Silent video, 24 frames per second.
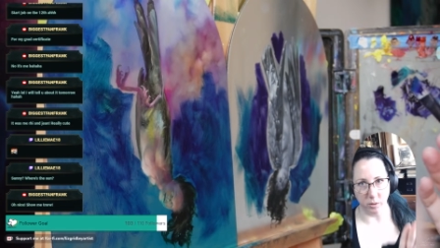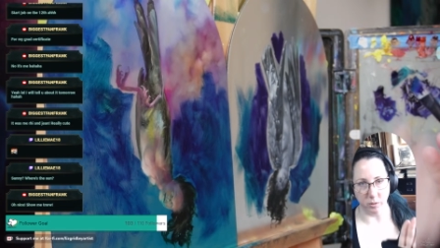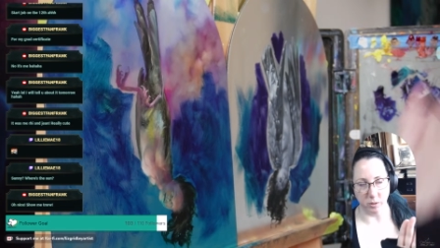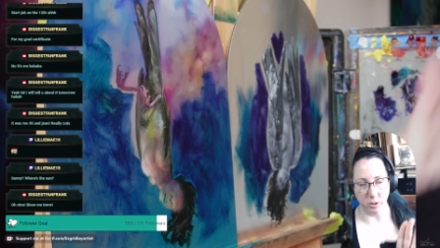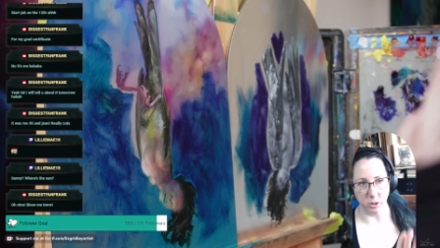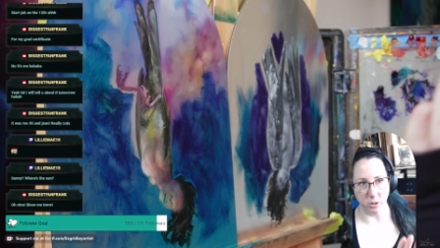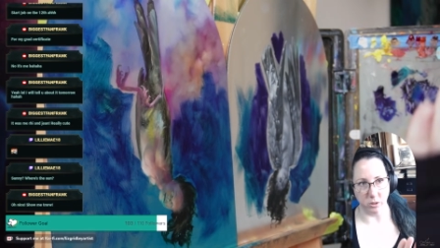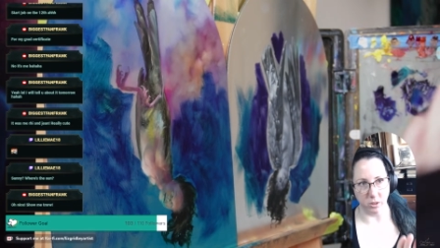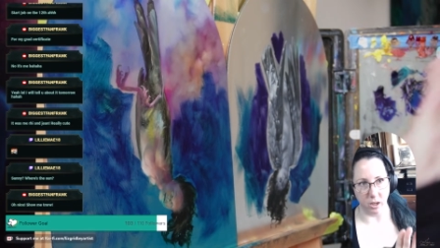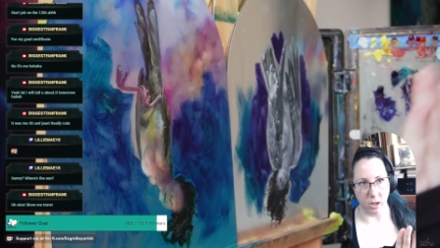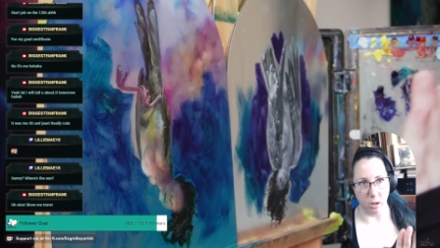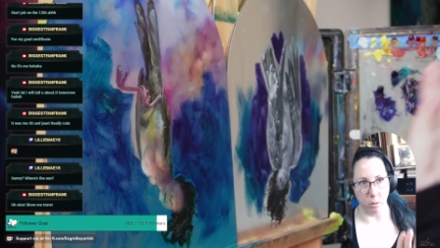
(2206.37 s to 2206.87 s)

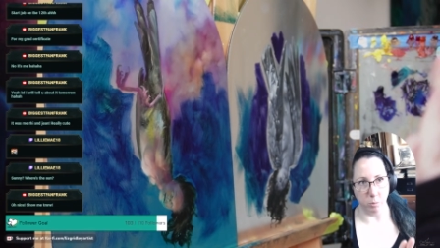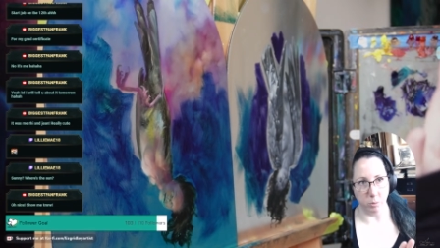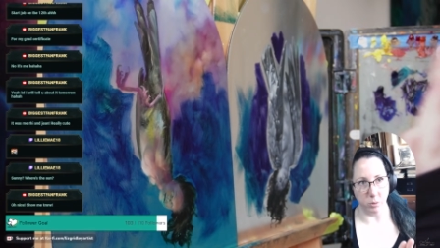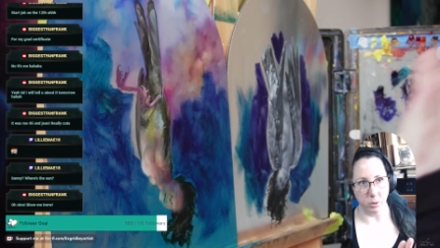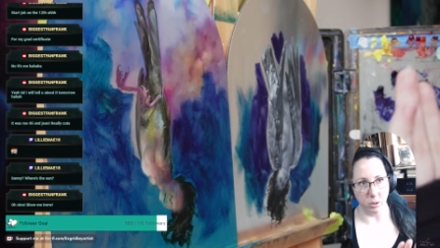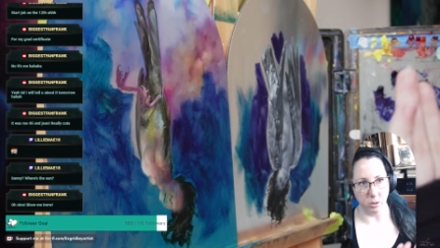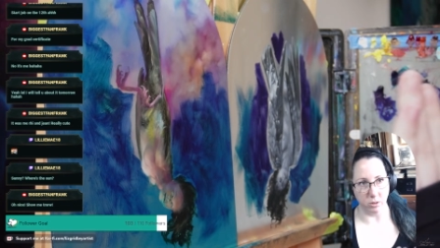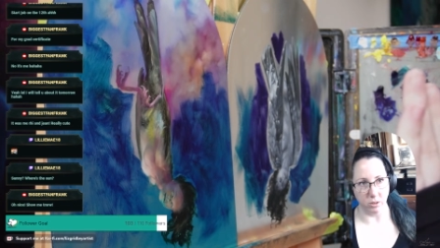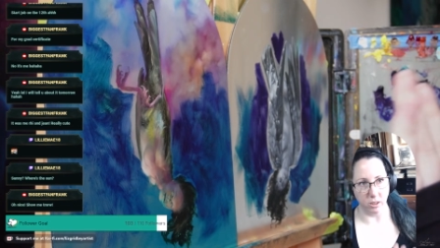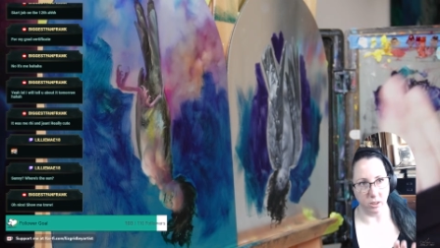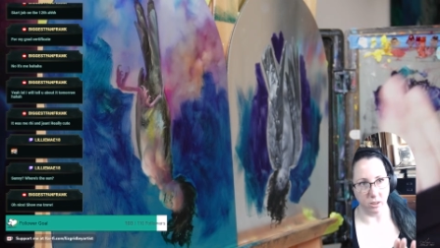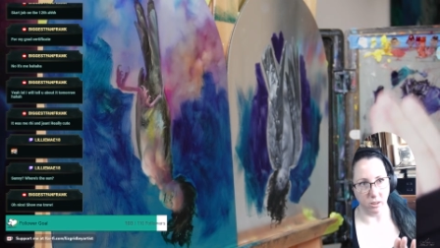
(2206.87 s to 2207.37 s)
yours up
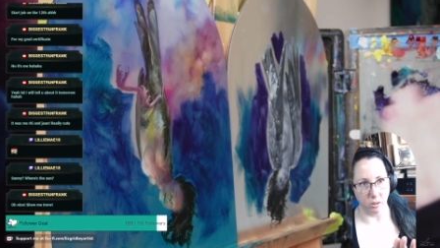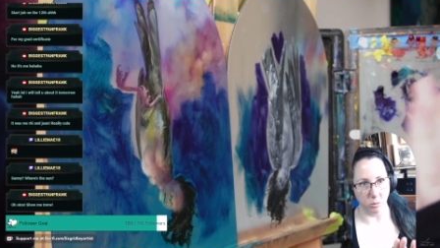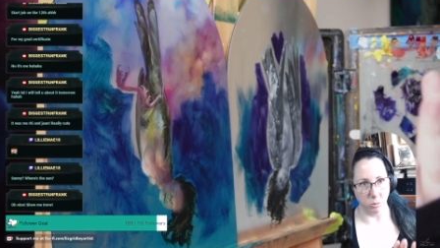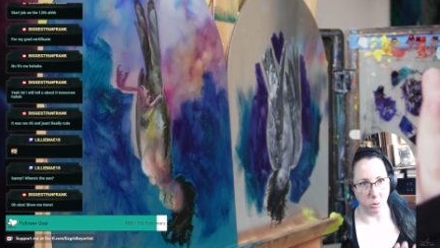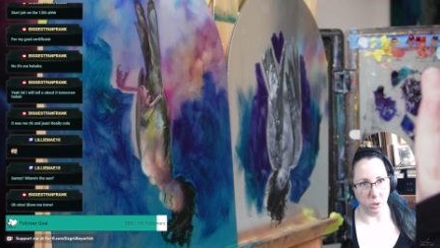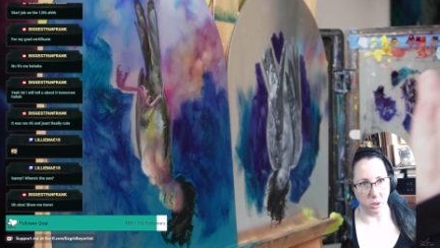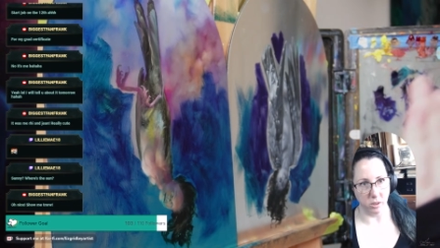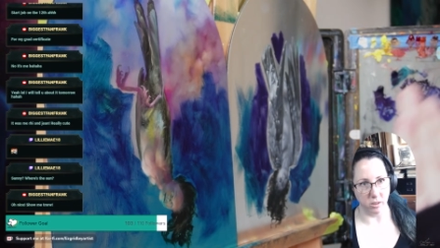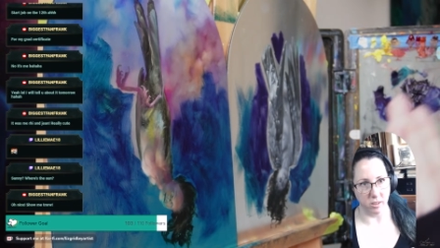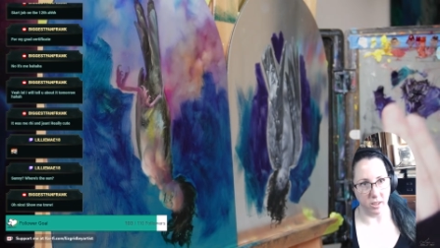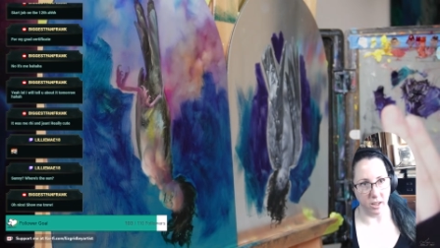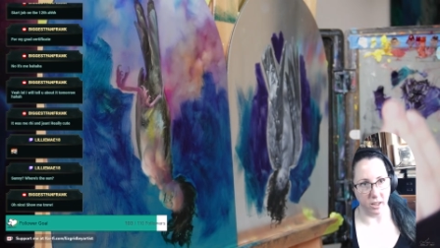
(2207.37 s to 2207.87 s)
using the
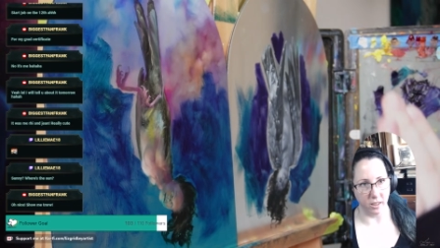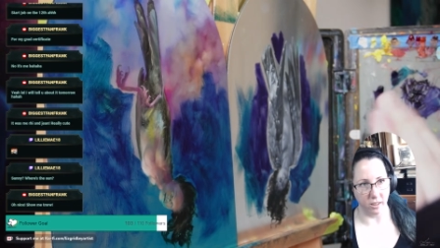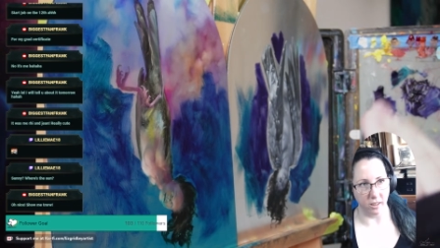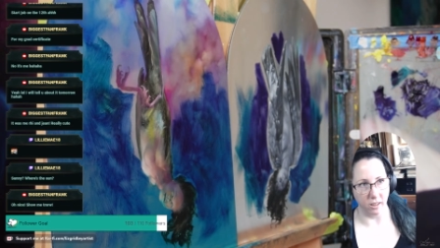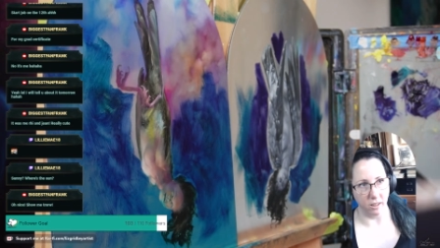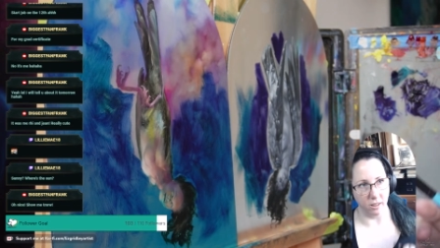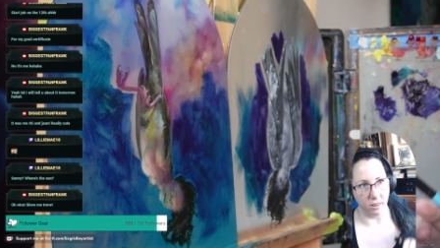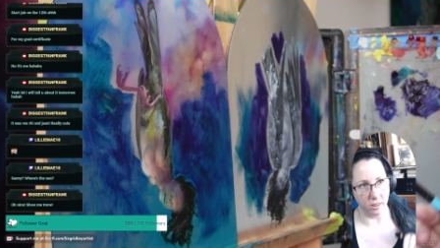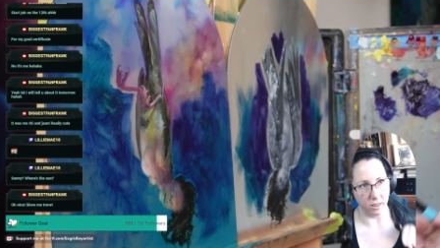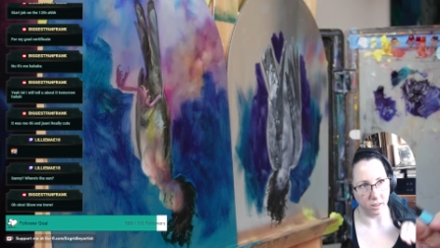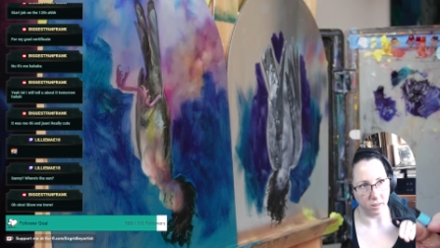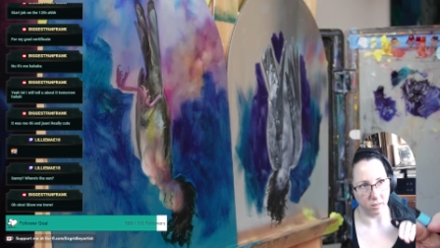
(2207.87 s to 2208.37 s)
wood stick
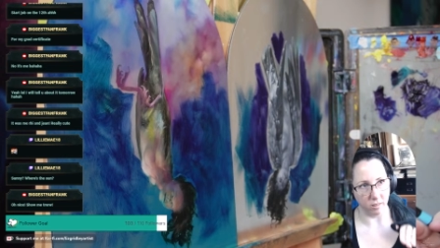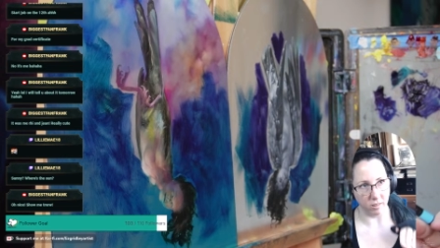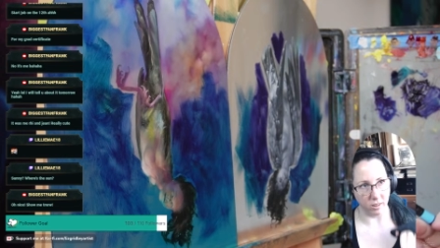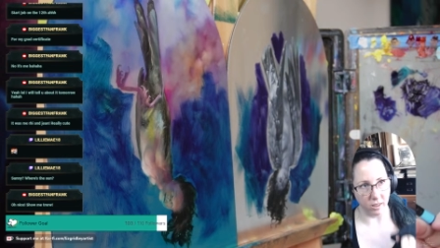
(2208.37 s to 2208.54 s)
and then